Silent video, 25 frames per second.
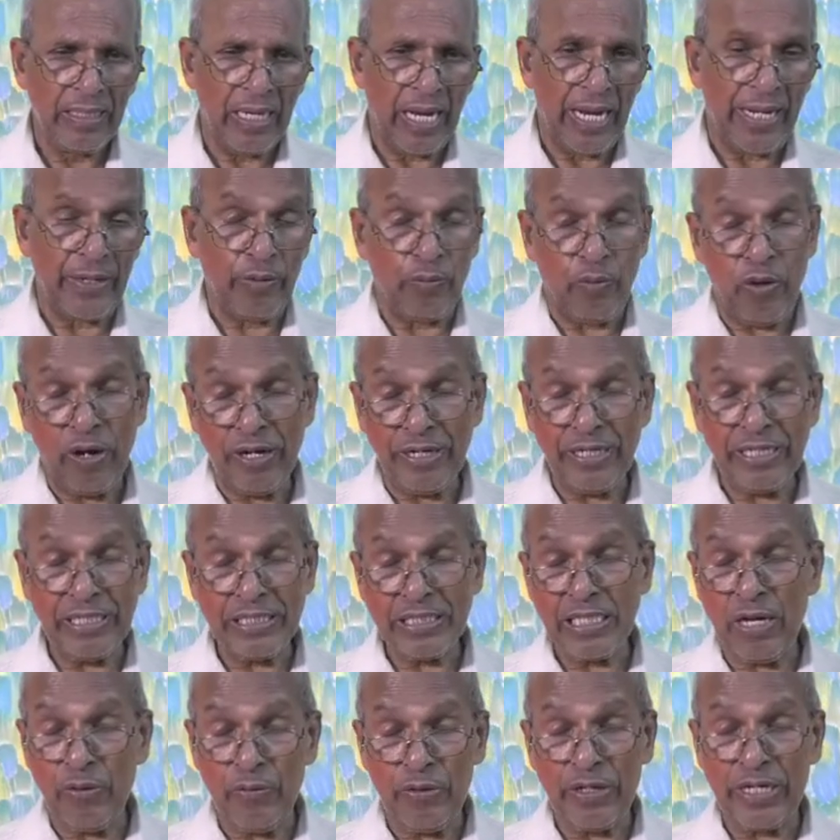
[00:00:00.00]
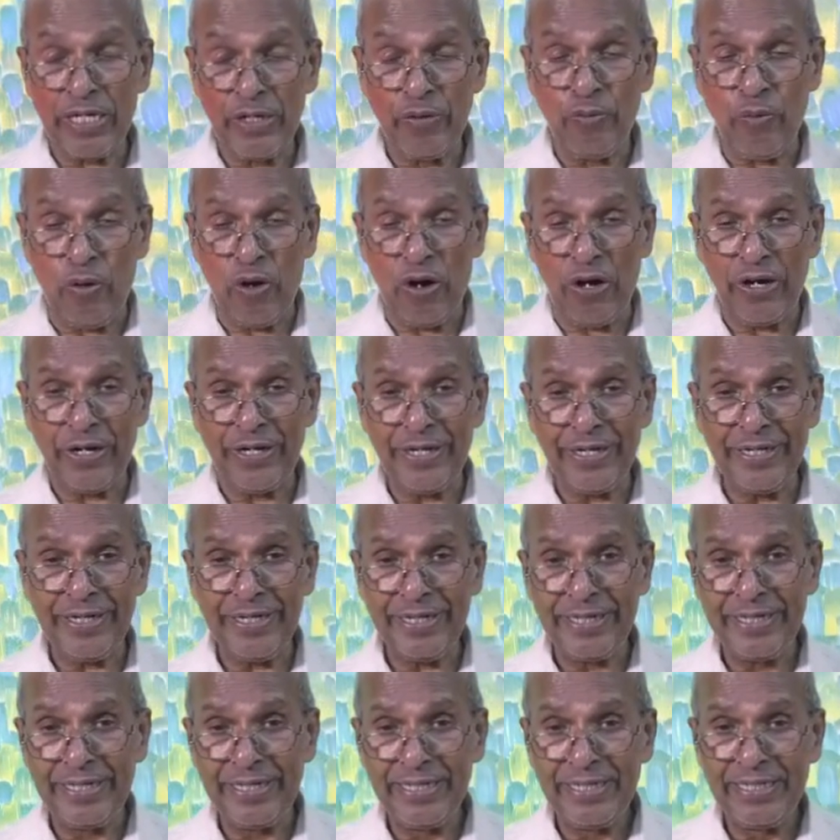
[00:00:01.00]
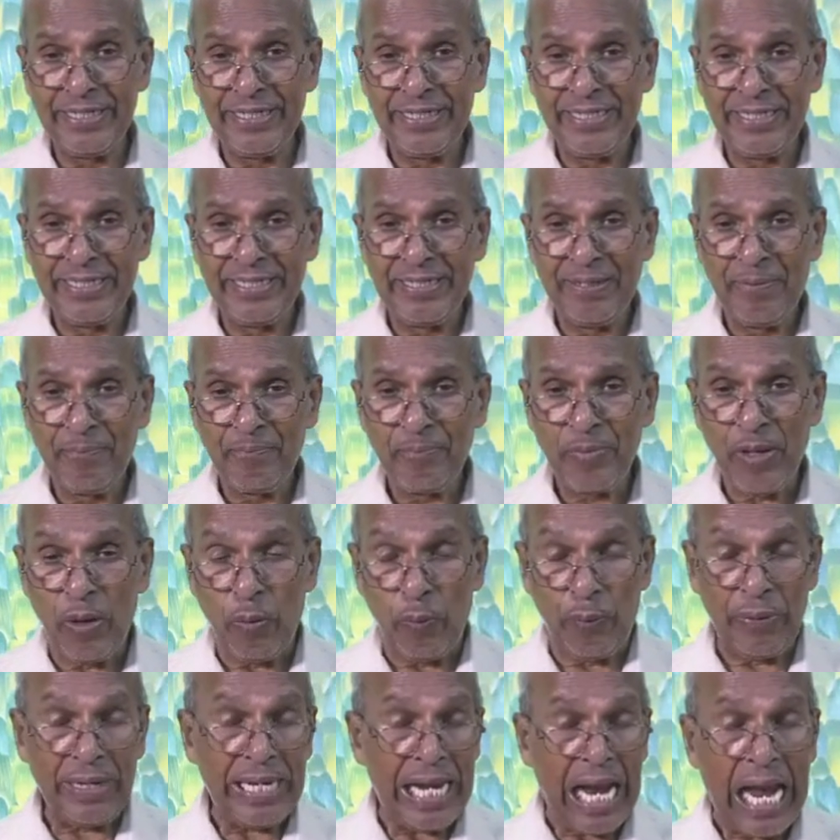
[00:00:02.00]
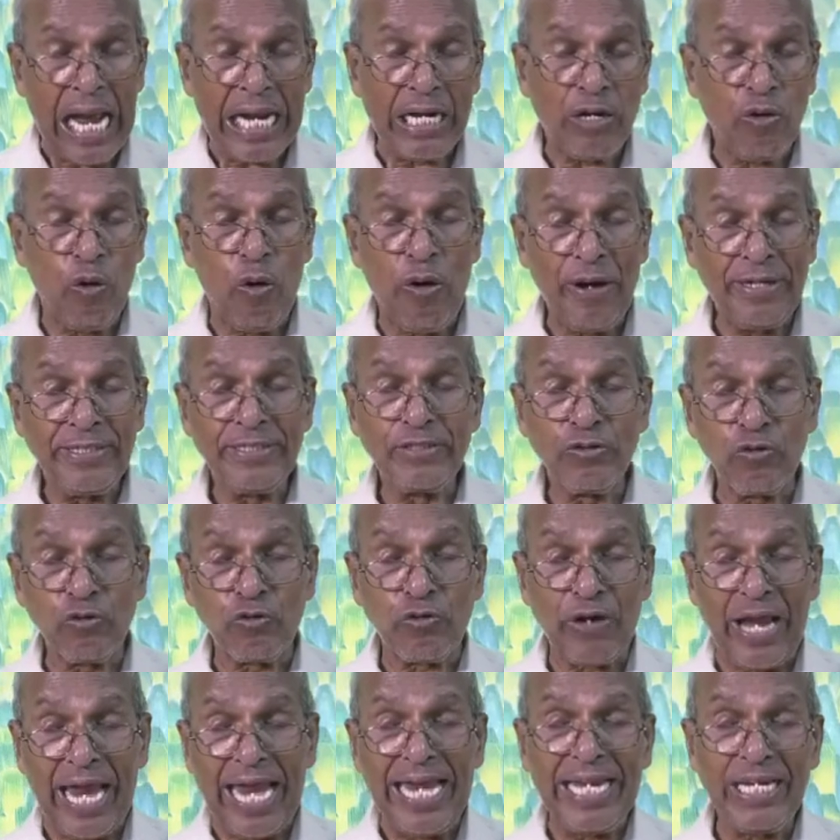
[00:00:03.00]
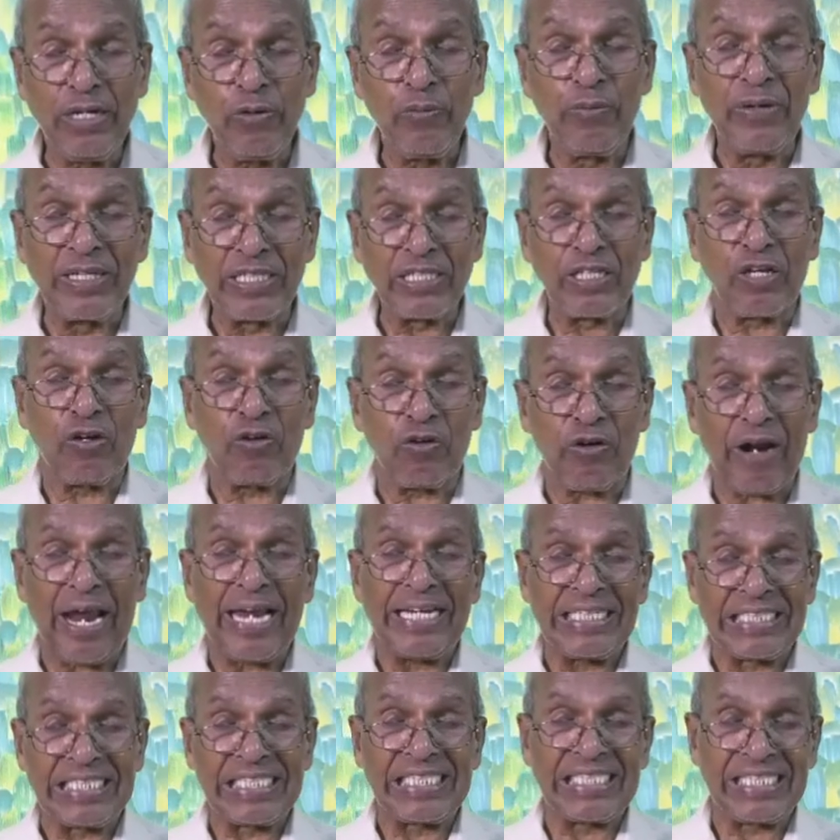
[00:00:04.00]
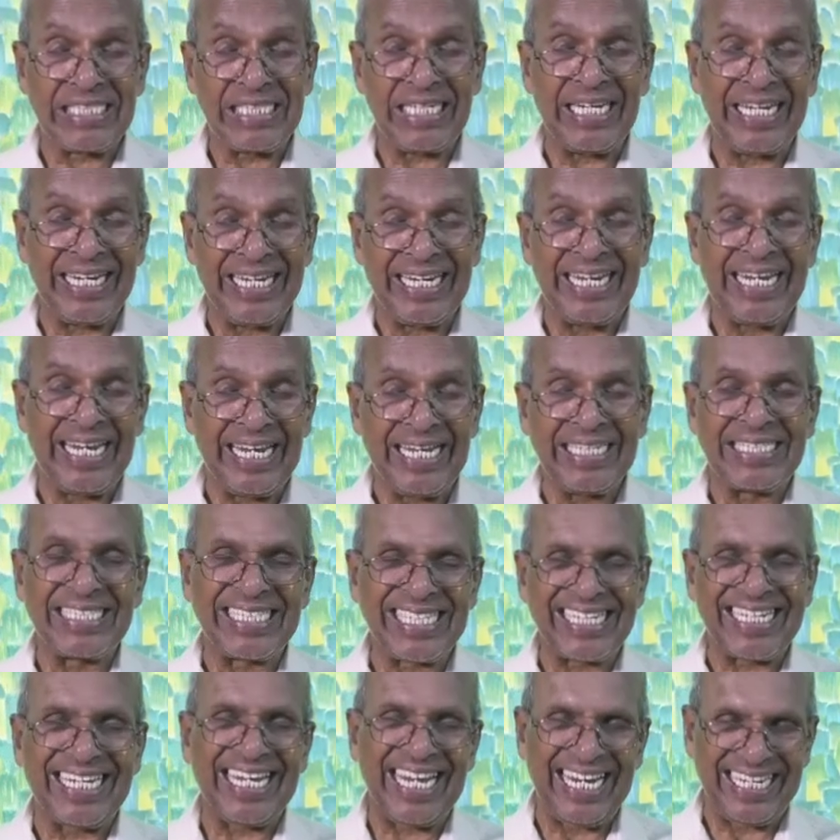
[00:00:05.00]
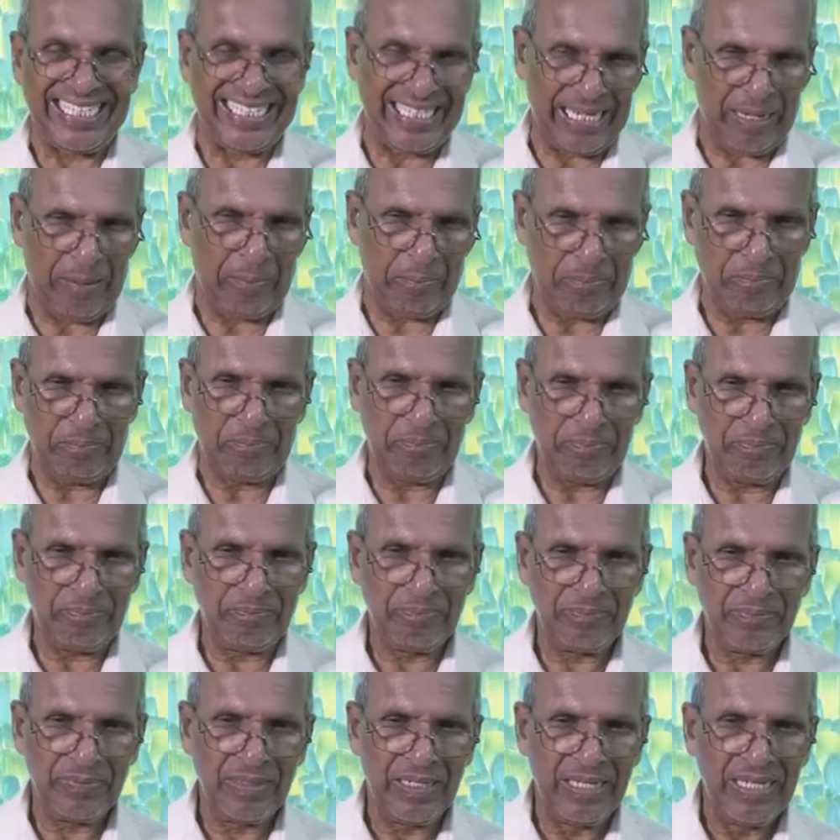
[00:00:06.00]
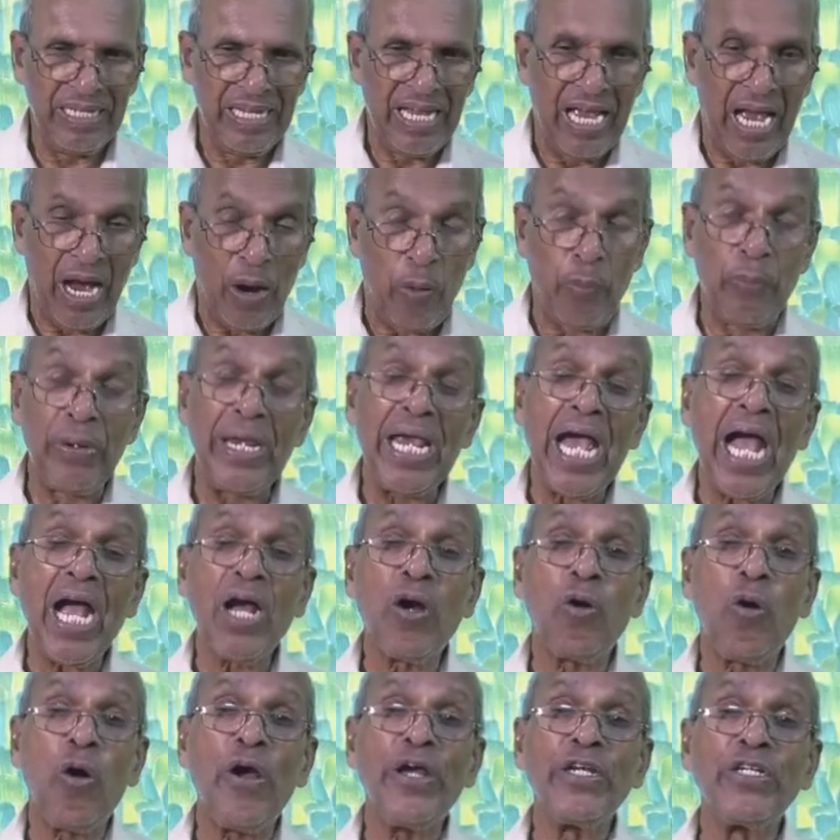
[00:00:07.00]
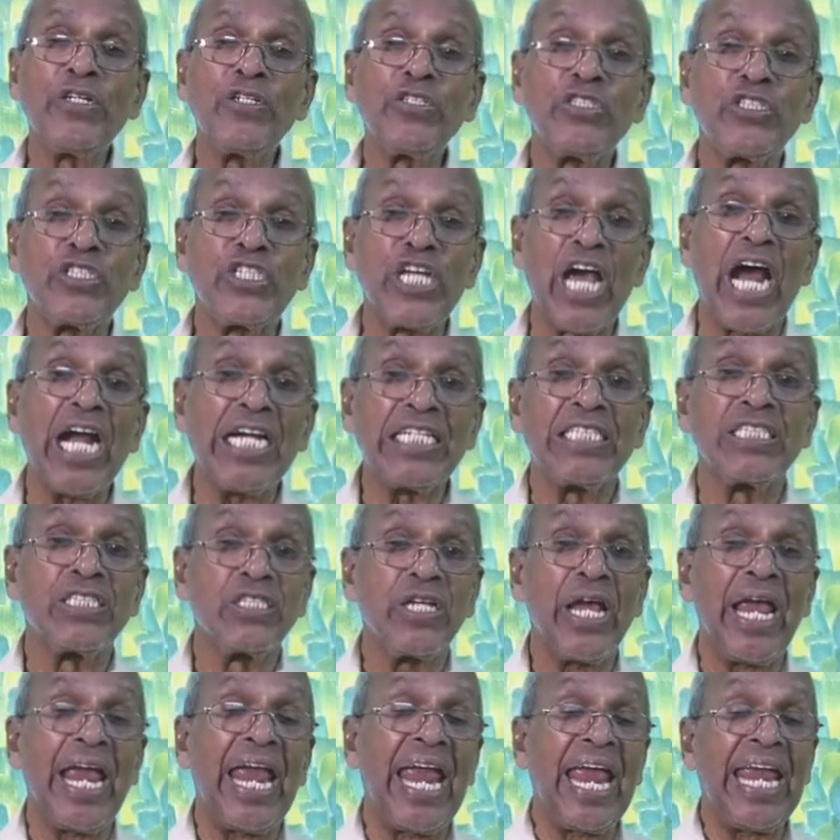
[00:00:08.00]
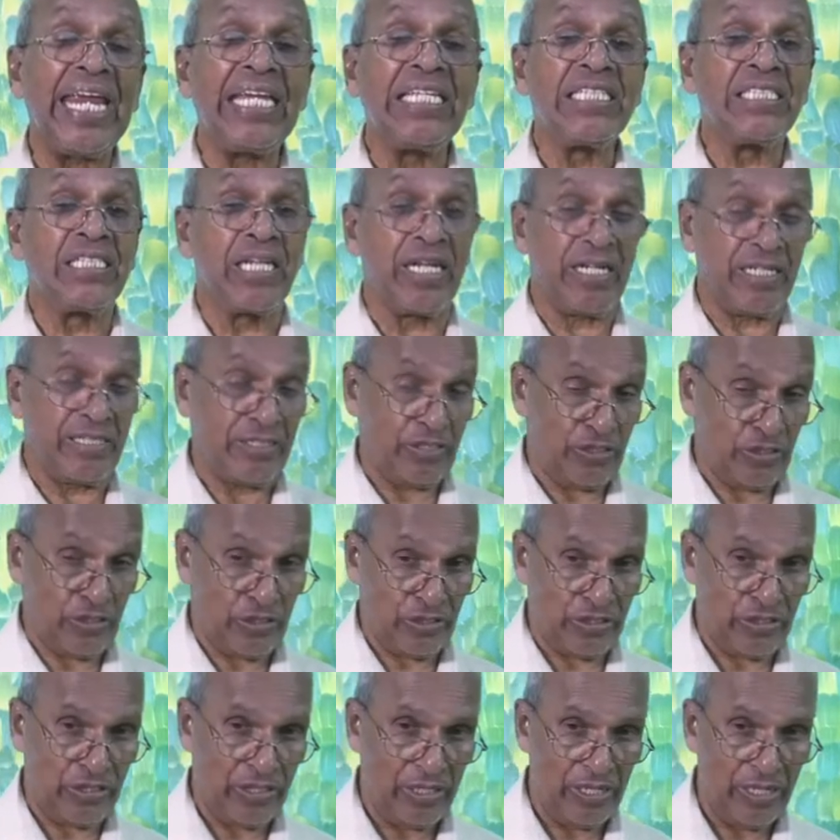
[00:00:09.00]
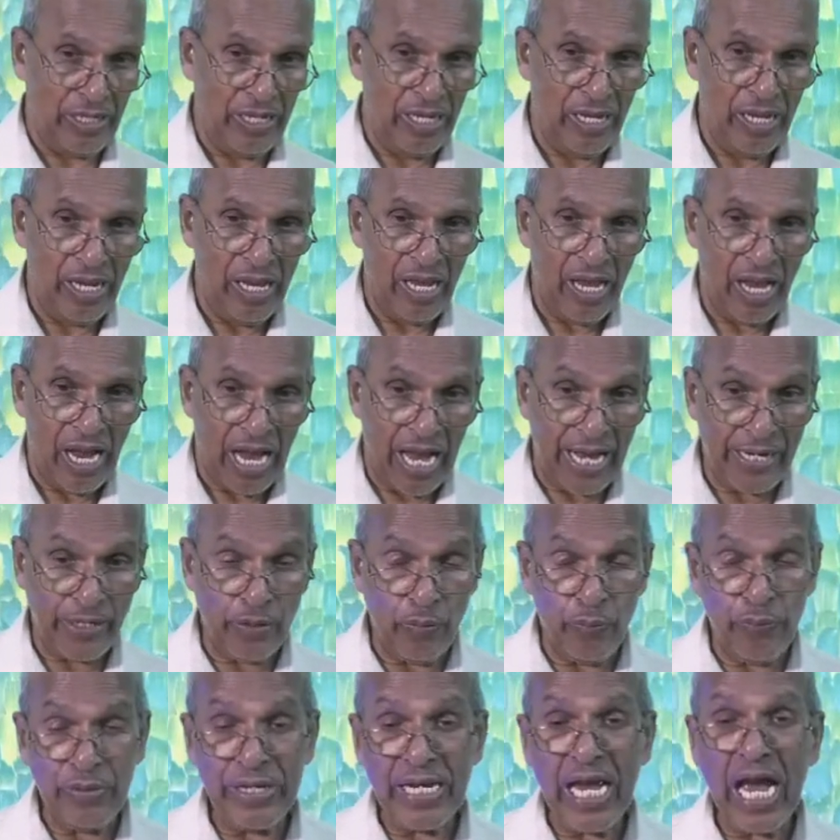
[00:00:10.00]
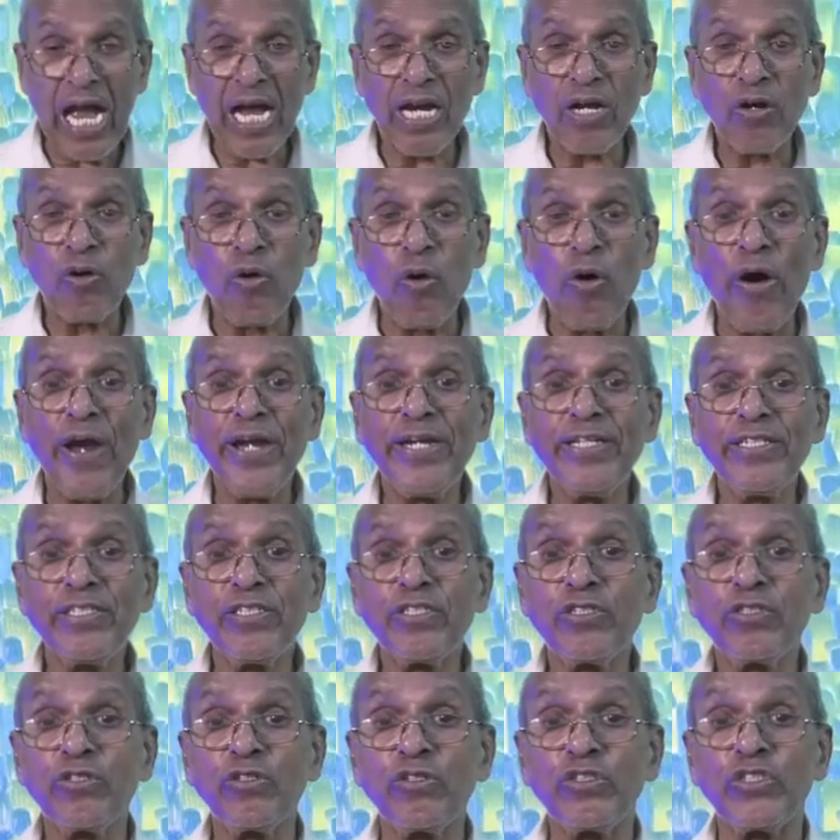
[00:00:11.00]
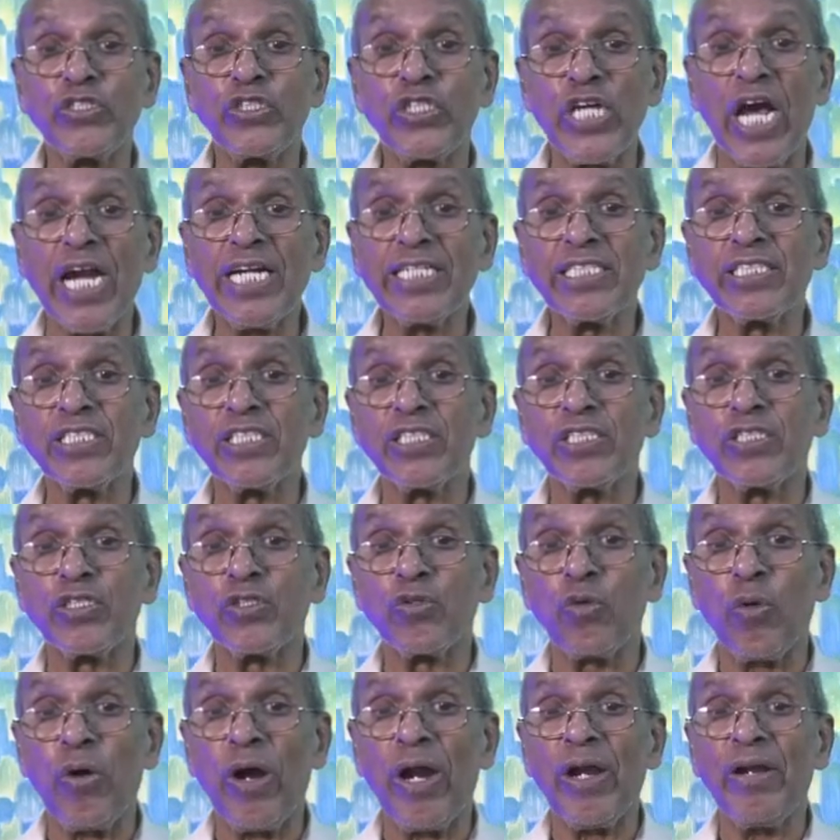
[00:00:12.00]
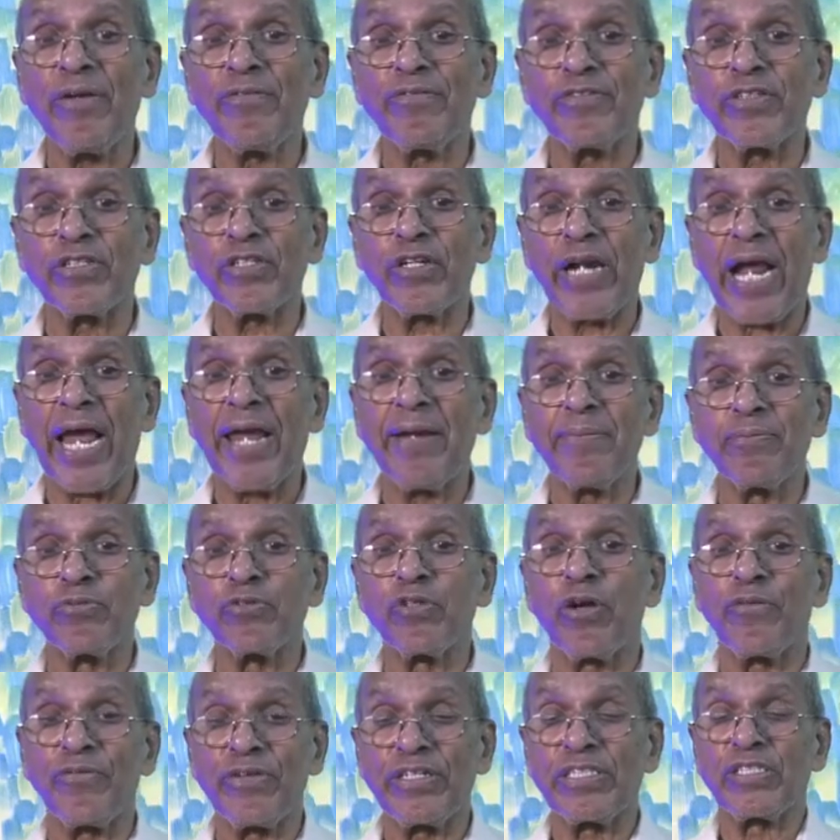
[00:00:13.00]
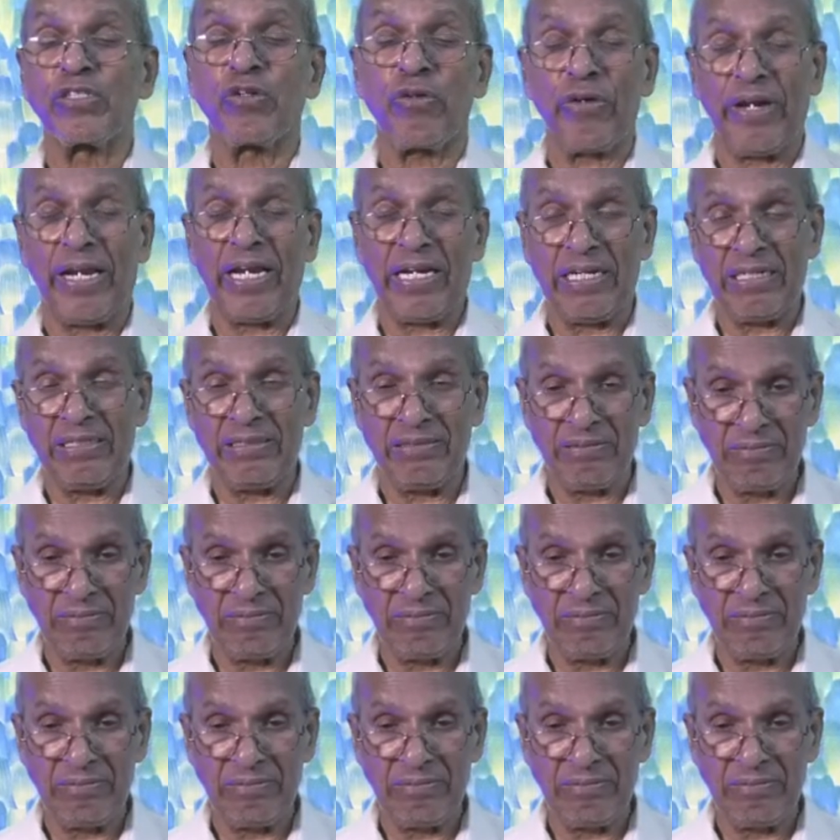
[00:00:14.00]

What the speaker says: And what is our reward? We are going to reign with Christ in His kingdom. We are going to judge angels. And we are going to judge 12 tribes of Israel.